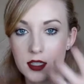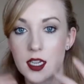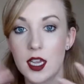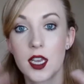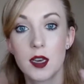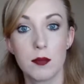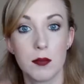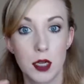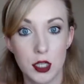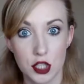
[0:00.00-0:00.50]

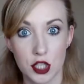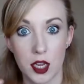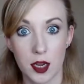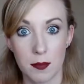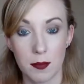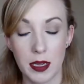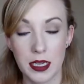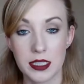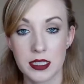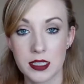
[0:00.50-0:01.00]
skin, much
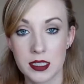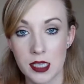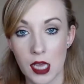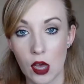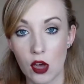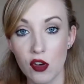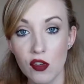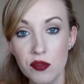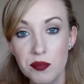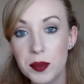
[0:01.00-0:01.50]
like
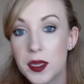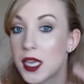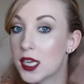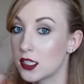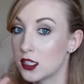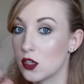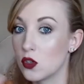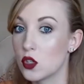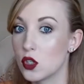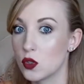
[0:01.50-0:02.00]
myself,
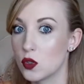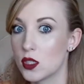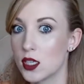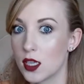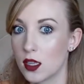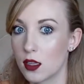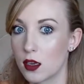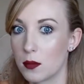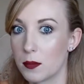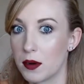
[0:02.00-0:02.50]
because you do
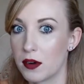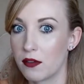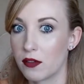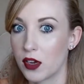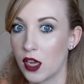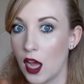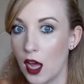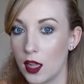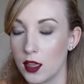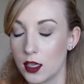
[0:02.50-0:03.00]
see a little bit
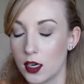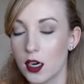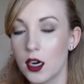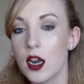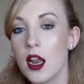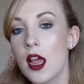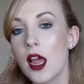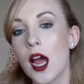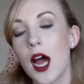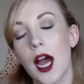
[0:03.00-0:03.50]
of
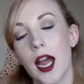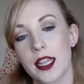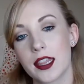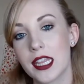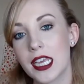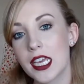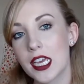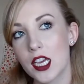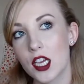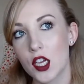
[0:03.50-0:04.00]
color. I
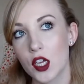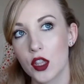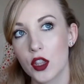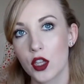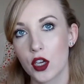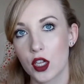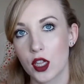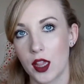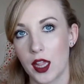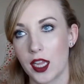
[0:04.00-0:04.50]
think it could
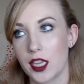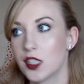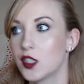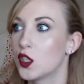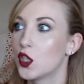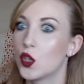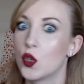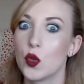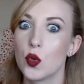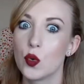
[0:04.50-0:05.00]
look like
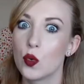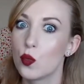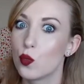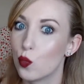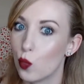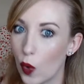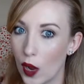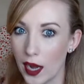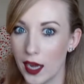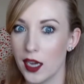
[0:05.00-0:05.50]
too
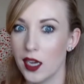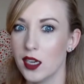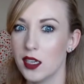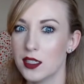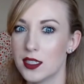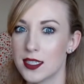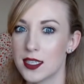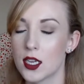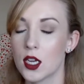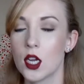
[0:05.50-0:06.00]

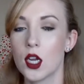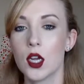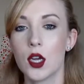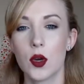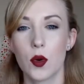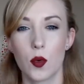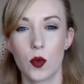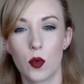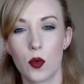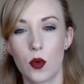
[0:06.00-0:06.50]
white
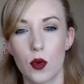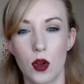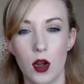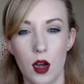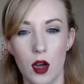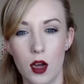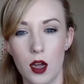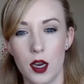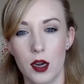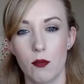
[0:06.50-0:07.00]

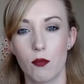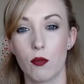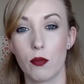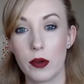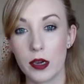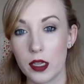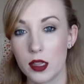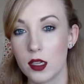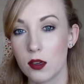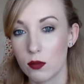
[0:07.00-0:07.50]
on
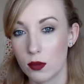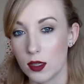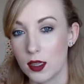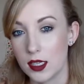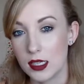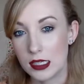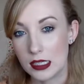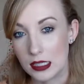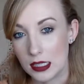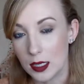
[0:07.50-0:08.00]
really,
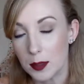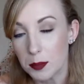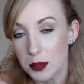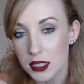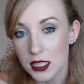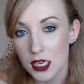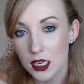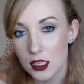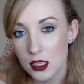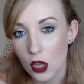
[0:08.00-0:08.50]
really deep
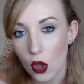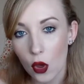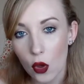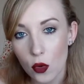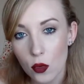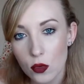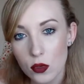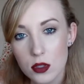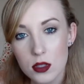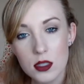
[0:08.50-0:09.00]
skin
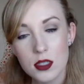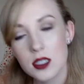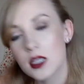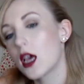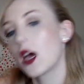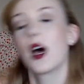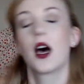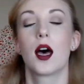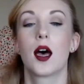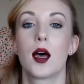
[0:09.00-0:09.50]
tones,
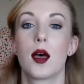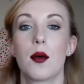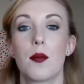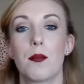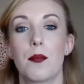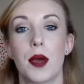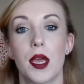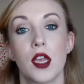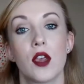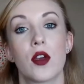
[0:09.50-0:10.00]

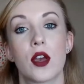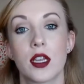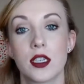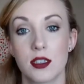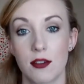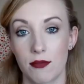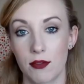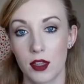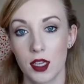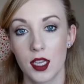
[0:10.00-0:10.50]
um, but you can
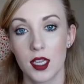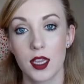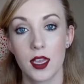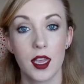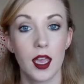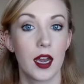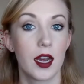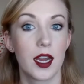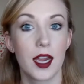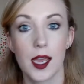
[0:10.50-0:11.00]
definitely
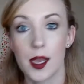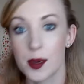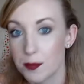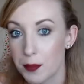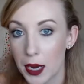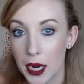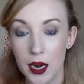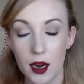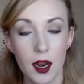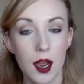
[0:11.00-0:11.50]
yet again
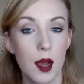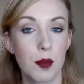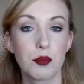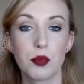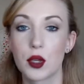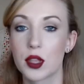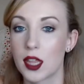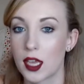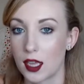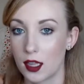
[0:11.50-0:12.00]
pair up
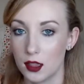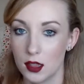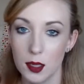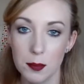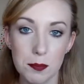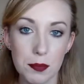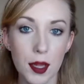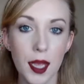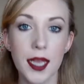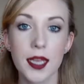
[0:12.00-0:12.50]
with like a
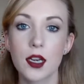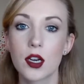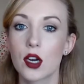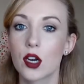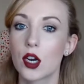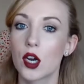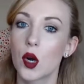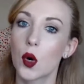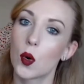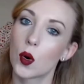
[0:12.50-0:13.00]
lip
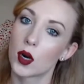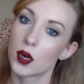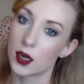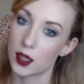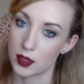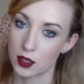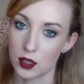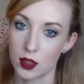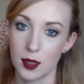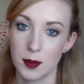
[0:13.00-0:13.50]
liner or
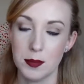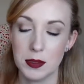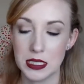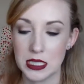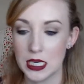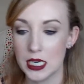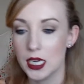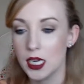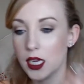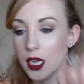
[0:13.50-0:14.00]
another
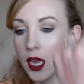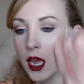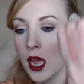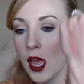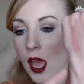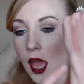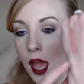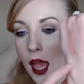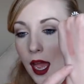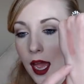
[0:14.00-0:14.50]
lipstick.
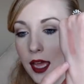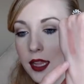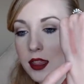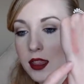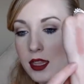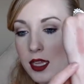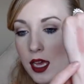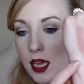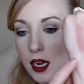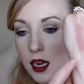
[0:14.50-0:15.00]

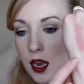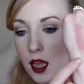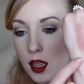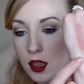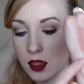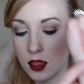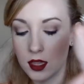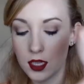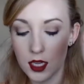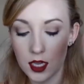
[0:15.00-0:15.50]
And
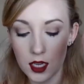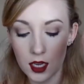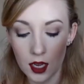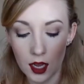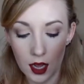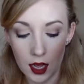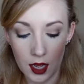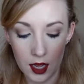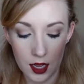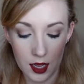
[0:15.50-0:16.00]
then the
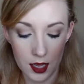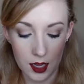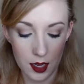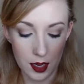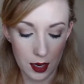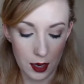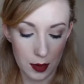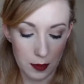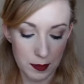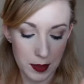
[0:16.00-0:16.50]

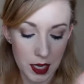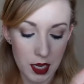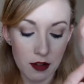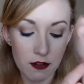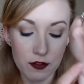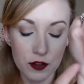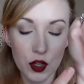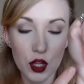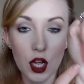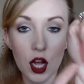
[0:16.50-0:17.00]
um,
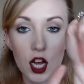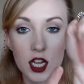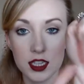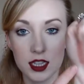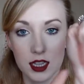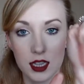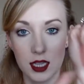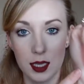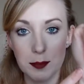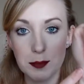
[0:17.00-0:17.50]

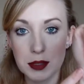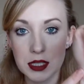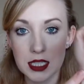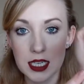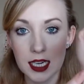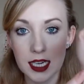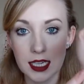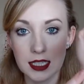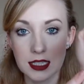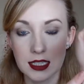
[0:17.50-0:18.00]
full-on
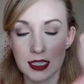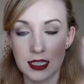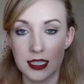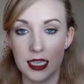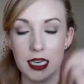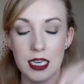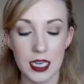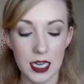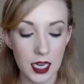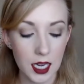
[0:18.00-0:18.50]
lipstick in
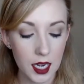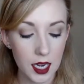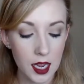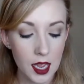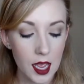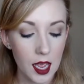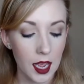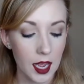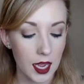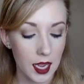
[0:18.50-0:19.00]
Sydney,
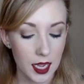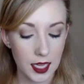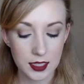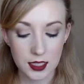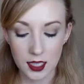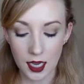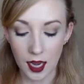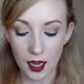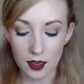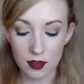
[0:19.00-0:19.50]

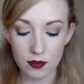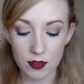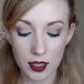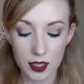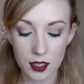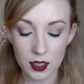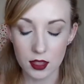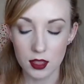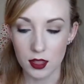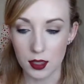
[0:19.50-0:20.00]
it's kind of
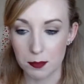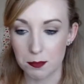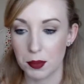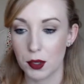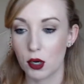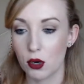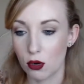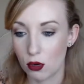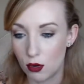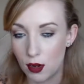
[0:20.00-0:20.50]
like a
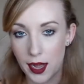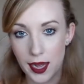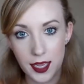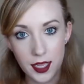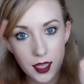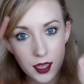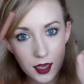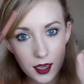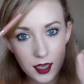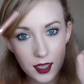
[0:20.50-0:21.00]
lip
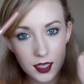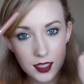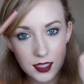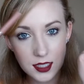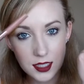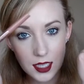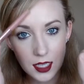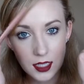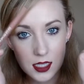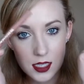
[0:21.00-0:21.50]
crayon in a
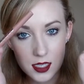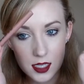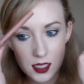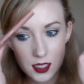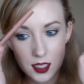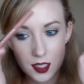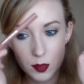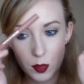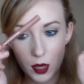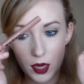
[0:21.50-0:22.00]
sense.
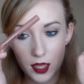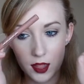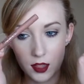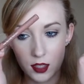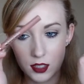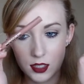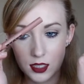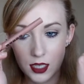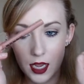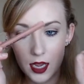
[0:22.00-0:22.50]
This is what it
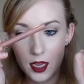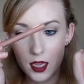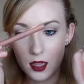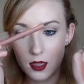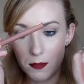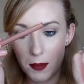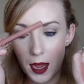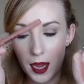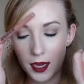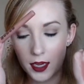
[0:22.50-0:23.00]
looks like in
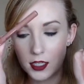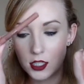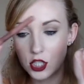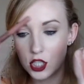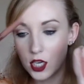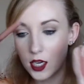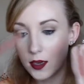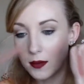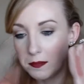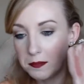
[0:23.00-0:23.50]
the
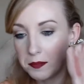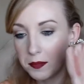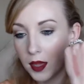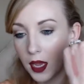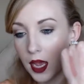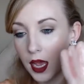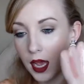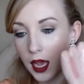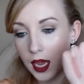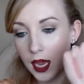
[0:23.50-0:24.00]
packaging.
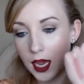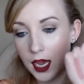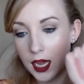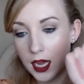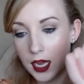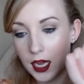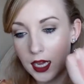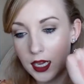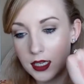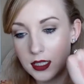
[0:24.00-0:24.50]

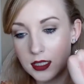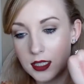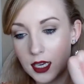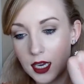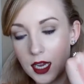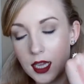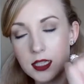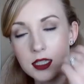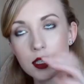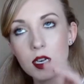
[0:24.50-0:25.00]
And
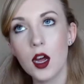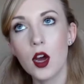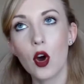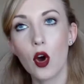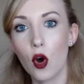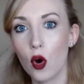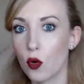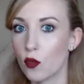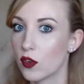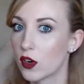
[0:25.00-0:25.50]
it's
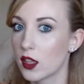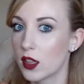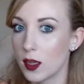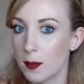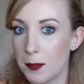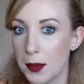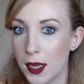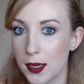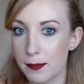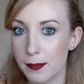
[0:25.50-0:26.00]
not
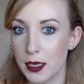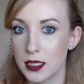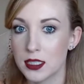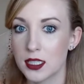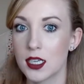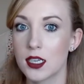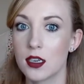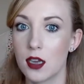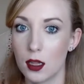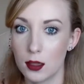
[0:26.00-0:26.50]
overly
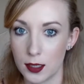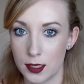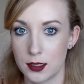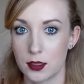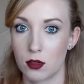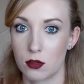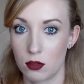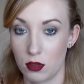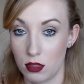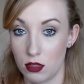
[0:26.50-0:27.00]
pigmented, not like
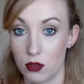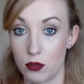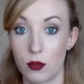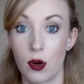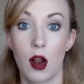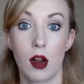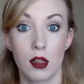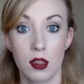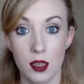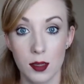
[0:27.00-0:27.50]
the
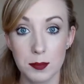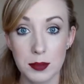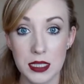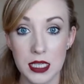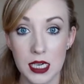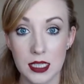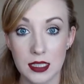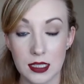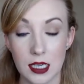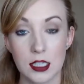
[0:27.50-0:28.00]
Lorac
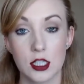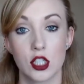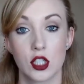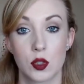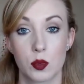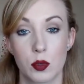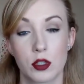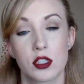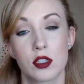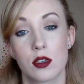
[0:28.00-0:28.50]
lipsticks I
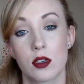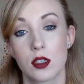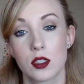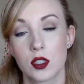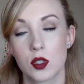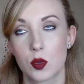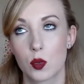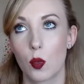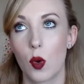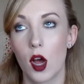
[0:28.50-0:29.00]
just switched,
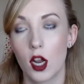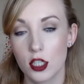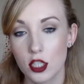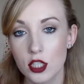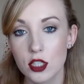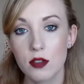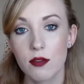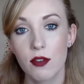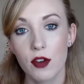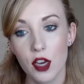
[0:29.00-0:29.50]

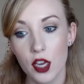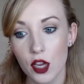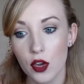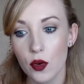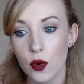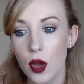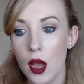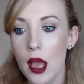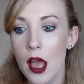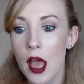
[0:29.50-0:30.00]
swatched for you.